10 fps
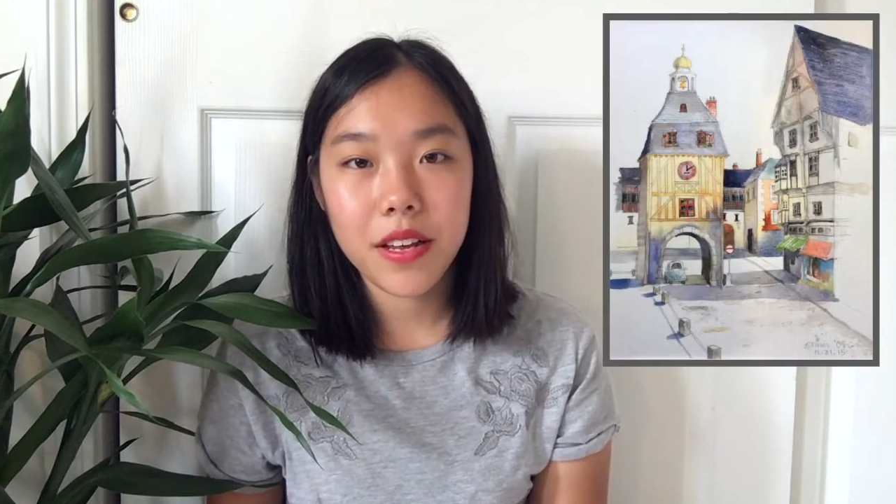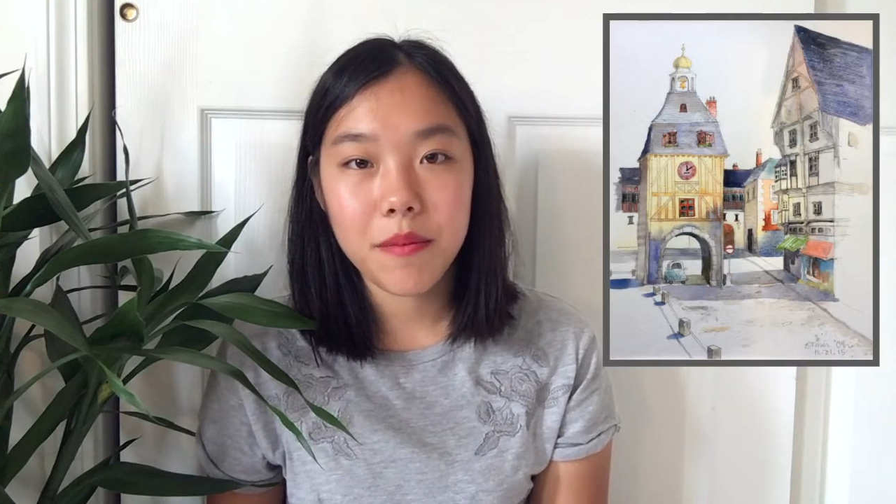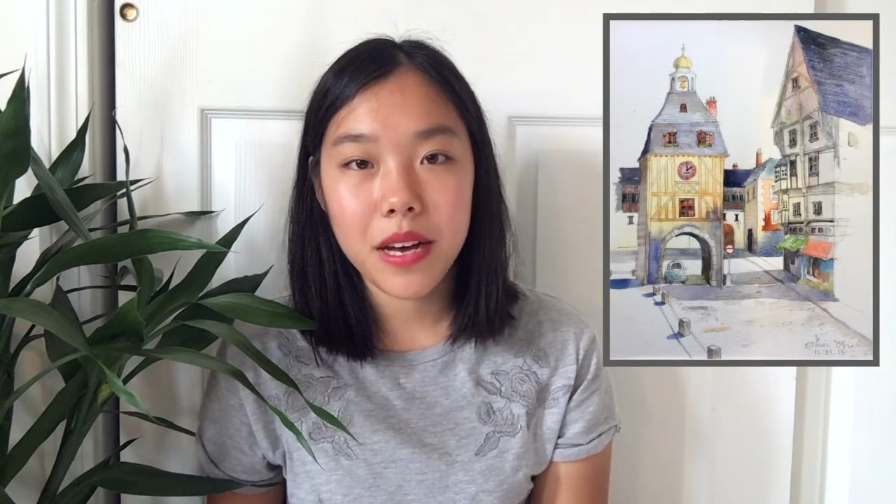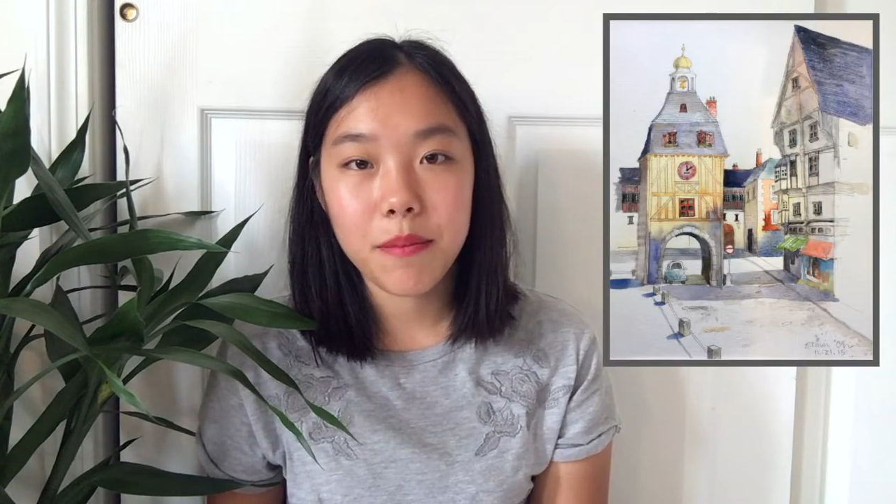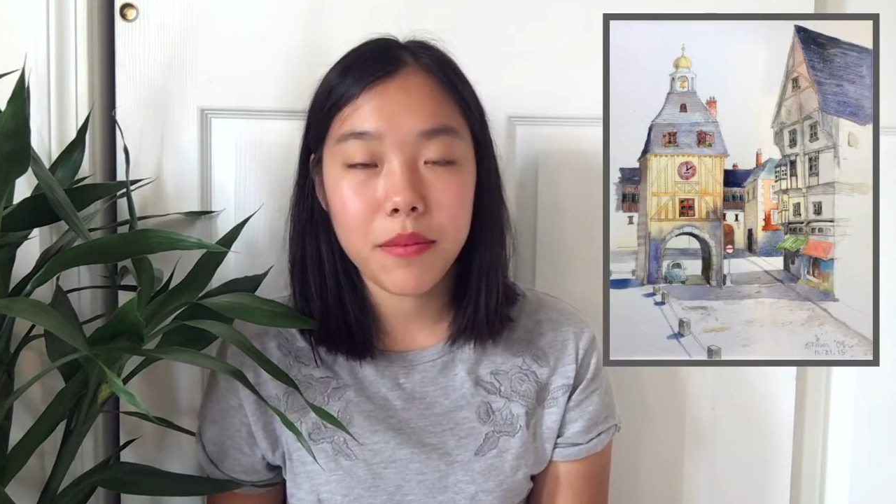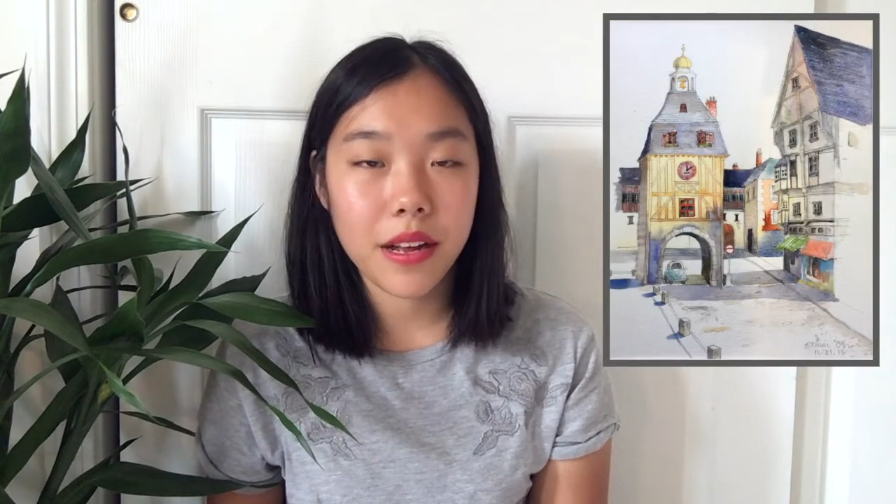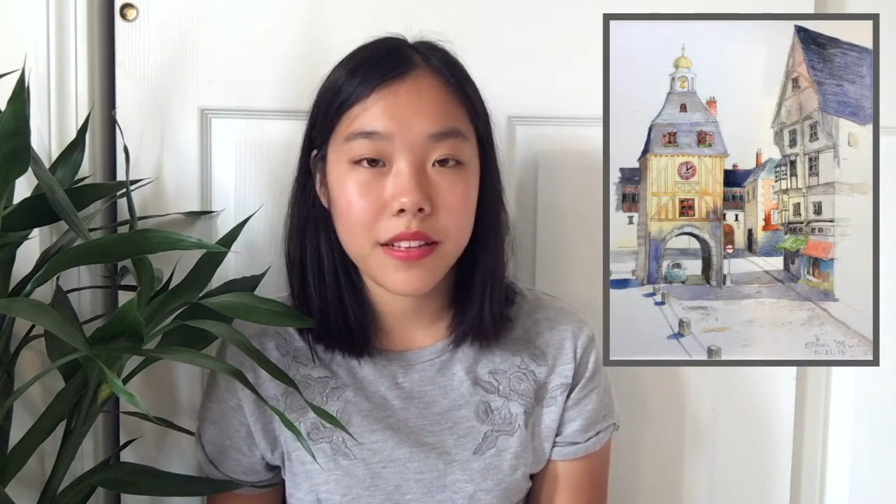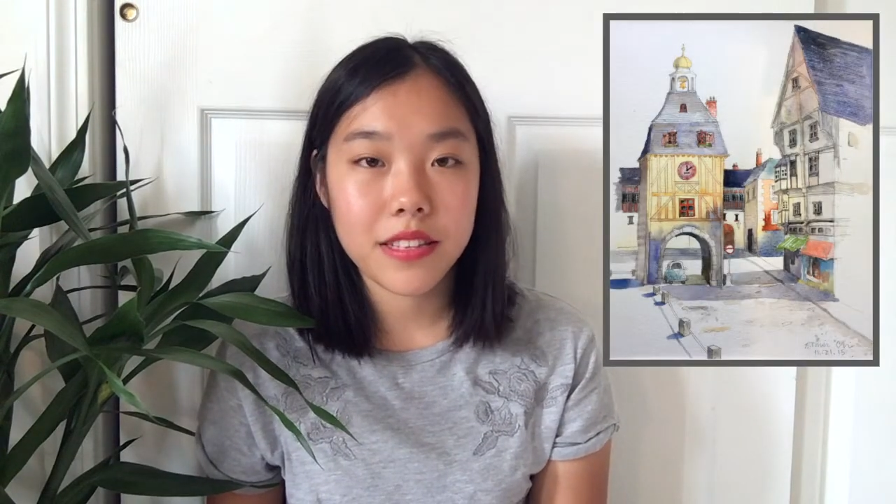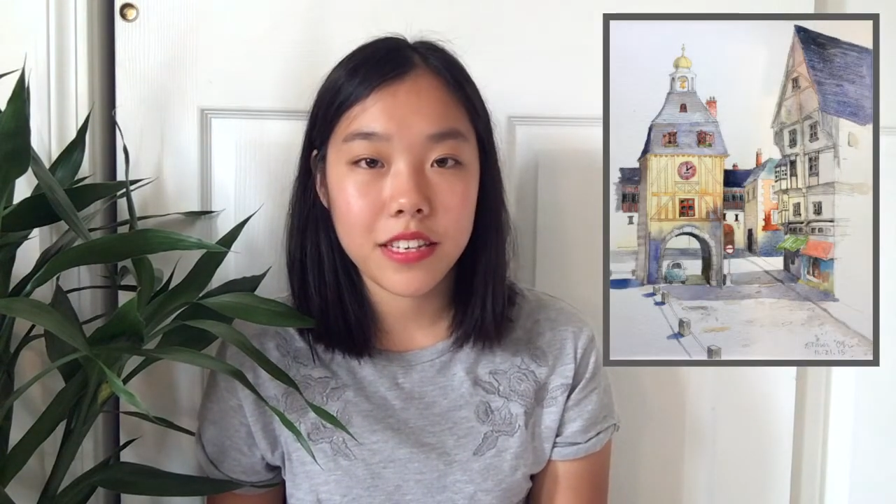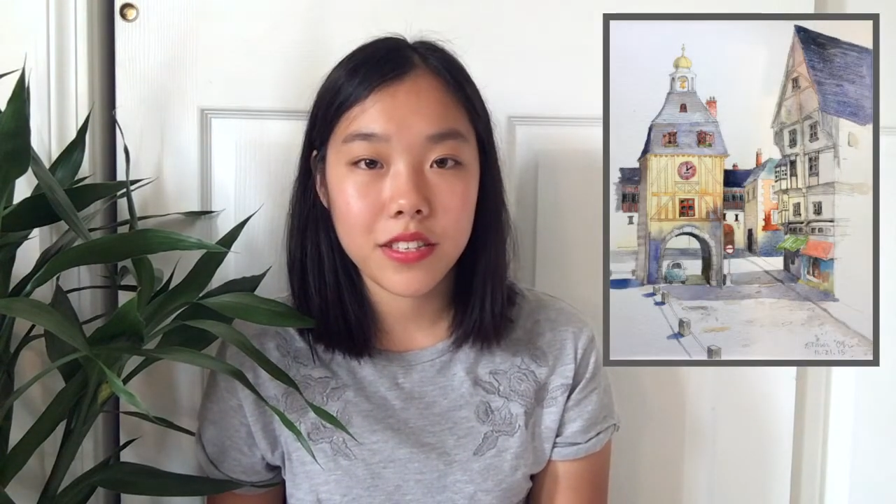in my breath
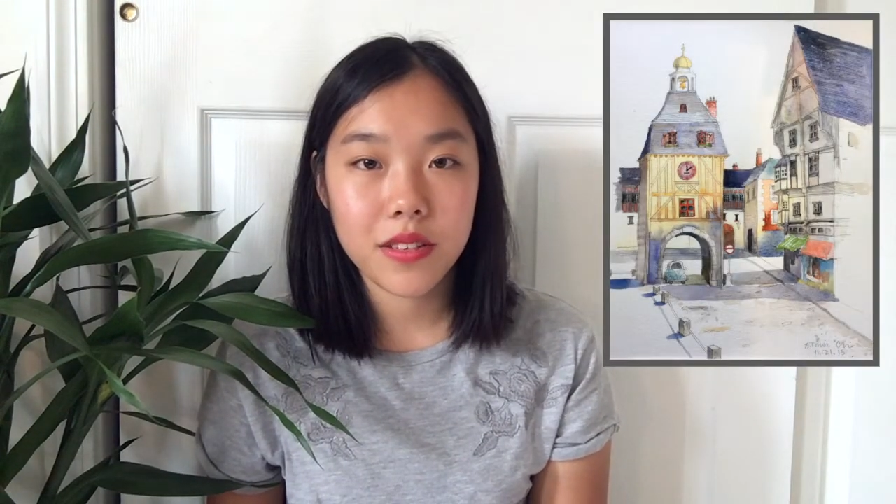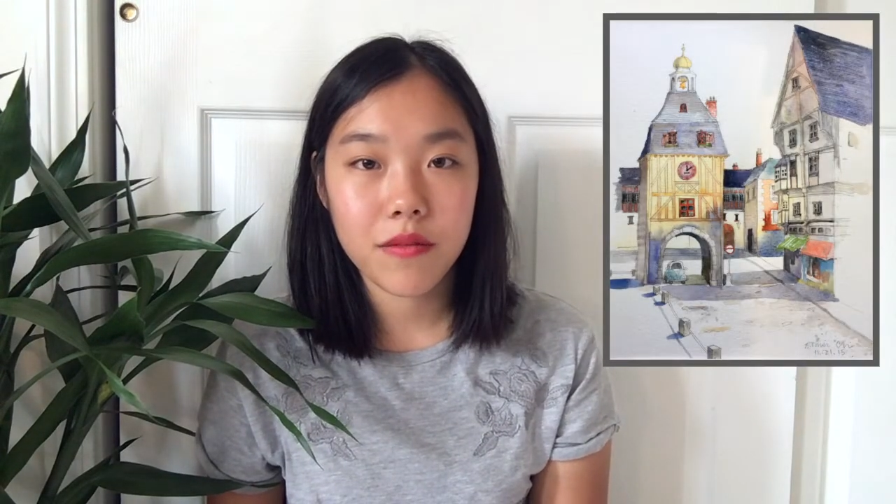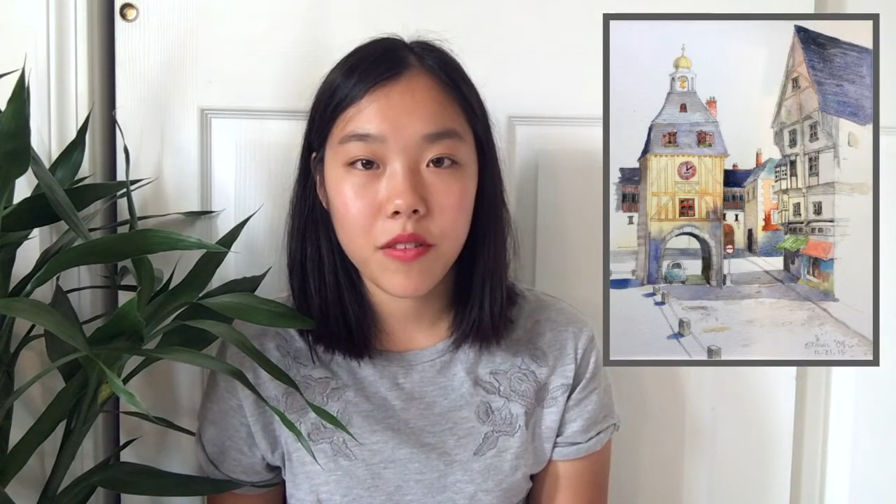section